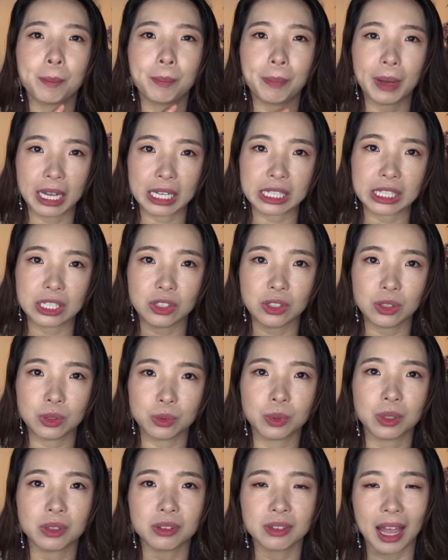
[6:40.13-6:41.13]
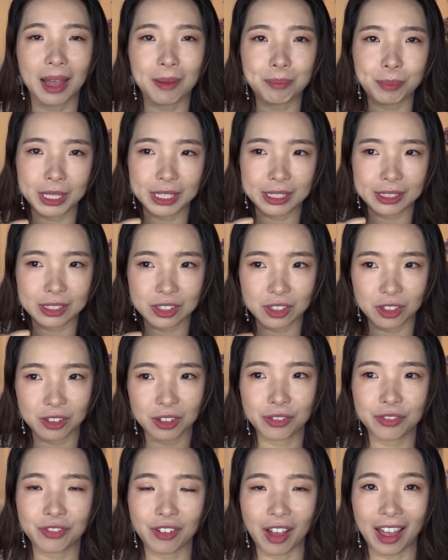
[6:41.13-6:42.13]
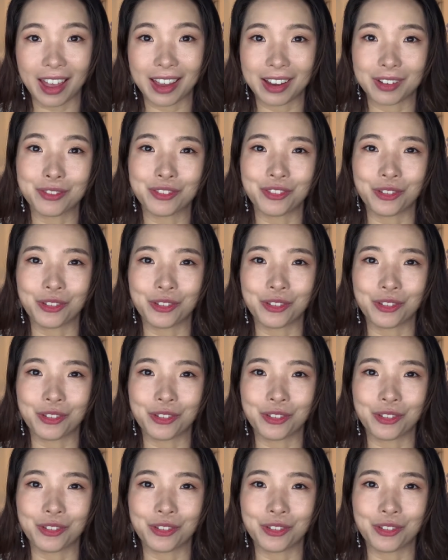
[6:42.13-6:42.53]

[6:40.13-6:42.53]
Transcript: but you will not be certified